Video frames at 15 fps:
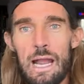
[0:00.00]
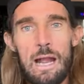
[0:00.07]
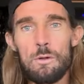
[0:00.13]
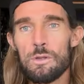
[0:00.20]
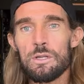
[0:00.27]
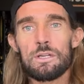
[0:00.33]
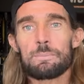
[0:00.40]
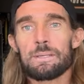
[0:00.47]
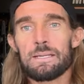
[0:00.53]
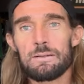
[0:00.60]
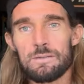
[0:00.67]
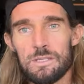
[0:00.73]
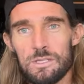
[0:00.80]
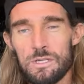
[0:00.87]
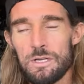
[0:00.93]
How are you going to be
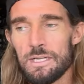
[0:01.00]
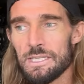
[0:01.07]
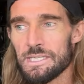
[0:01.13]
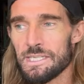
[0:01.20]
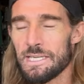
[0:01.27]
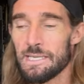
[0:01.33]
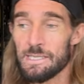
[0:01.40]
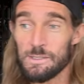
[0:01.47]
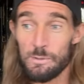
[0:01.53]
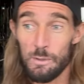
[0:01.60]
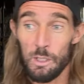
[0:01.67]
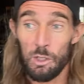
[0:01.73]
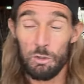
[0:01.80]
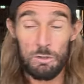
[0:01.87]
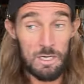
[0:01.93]
able to turn into, into a
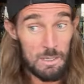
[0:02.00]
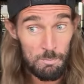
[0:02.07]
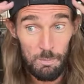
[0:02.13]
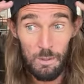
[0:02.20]
career?